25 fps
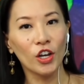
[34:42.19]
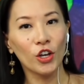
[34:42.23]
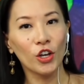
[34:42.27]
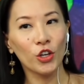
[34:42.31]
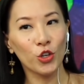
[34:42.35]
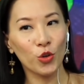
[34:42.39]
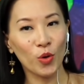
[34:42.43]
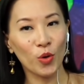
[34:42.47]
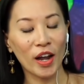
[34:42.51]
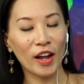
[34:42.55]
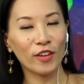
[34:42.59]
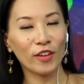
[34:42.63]

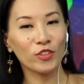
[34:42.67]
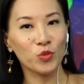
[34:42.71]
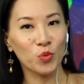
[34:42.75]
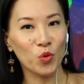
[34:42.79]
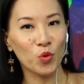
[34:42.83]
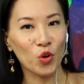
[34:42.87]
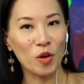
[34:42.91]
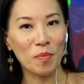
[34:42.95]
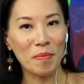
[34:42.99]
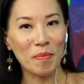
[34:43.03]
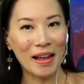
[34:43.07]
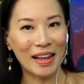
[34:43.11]
you have to
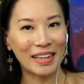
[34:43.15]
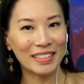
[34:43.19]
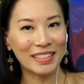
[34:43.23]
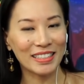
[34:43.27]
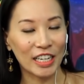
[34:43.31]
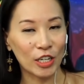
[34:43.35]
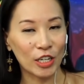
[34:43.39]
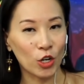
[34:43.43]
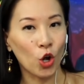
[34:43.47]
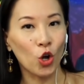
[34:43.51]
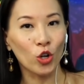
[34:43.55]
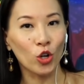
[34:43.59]
wear a mask
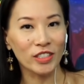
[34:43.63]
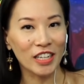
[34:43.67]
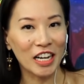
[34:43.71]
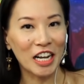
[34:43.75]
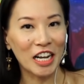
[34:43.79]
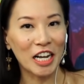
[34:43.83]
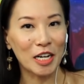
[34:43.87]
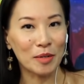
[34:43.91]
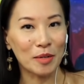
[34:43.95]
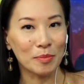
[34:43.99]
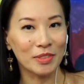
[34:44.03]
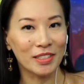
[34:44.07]
at all
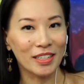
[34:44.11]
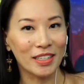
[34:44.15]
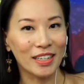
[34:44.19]
times.